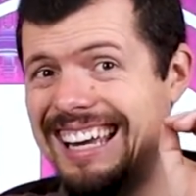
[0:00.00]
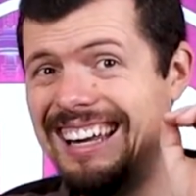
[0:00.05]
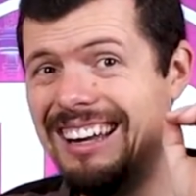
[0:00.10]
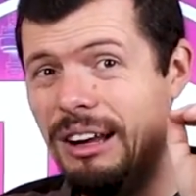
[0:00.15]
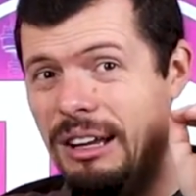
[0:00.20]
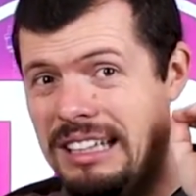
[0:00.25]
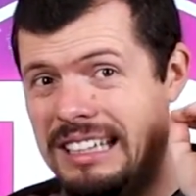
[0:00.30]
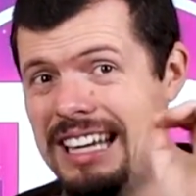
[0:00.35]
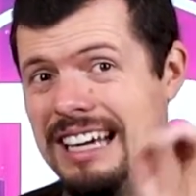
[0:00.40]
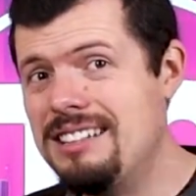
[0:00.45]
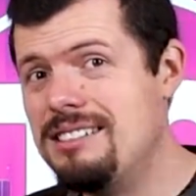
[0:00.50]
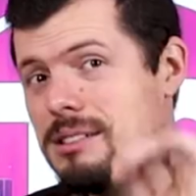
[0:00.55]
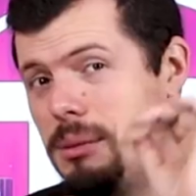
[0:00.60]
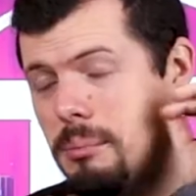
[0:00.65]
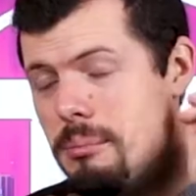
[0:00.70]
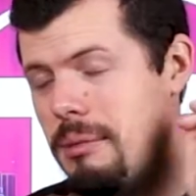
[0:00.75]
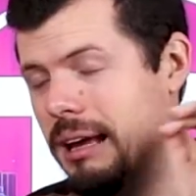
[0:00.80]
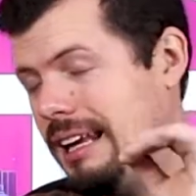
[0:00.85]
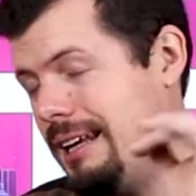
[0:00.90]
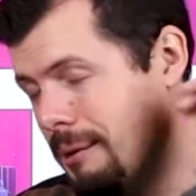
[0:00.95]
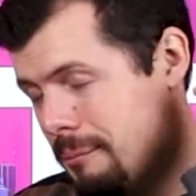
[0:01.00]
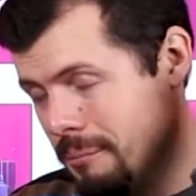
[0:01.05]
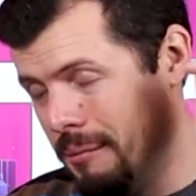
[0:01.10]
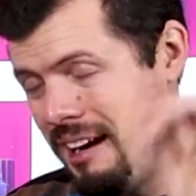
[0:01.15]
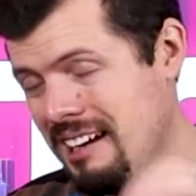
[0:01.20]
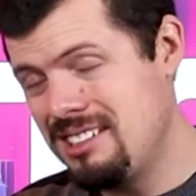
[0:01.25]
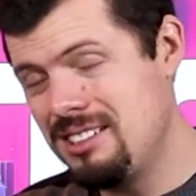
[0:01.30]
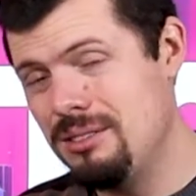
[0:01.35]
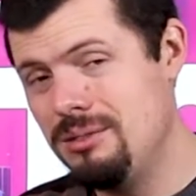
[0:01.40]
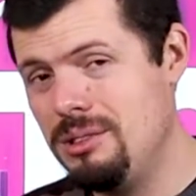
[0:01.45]
it does make a
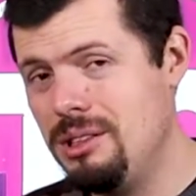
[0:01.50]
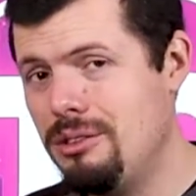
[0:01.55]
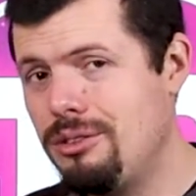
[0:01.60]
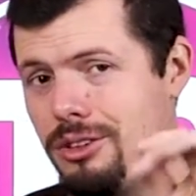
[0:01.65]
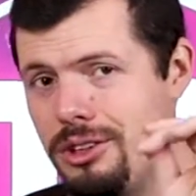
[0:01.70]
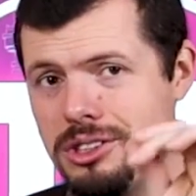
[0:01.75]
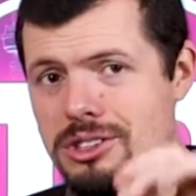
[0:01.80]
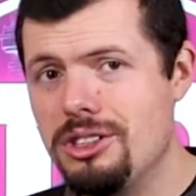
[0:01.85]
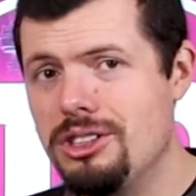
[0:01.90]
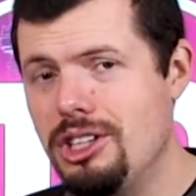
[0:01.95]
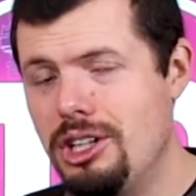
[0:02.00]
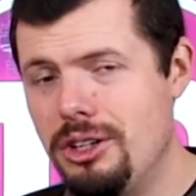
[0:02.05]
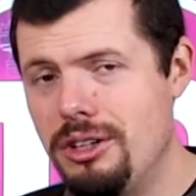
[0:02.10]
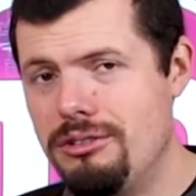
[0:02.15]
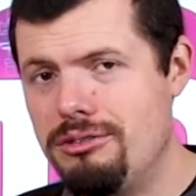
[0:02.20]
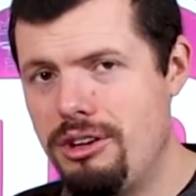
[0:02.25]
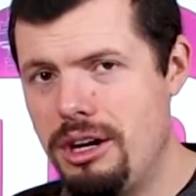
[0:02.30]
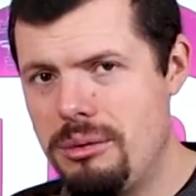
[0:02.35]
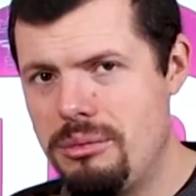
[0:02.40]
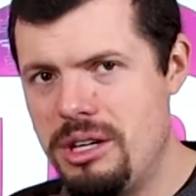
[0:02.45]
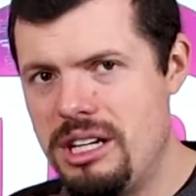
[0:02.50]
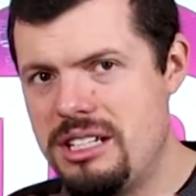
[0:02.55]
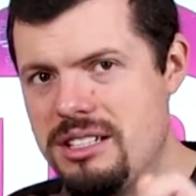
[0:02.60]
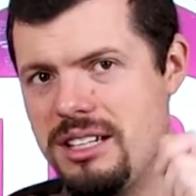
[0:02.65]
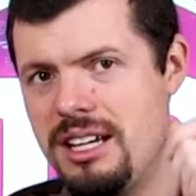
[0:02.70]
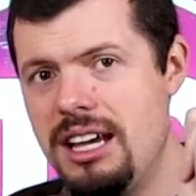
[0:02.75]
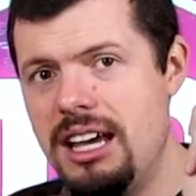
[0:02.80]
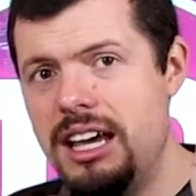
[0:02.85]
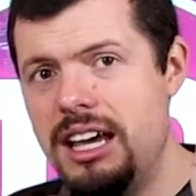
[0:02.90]
massive difference on lower frame rates.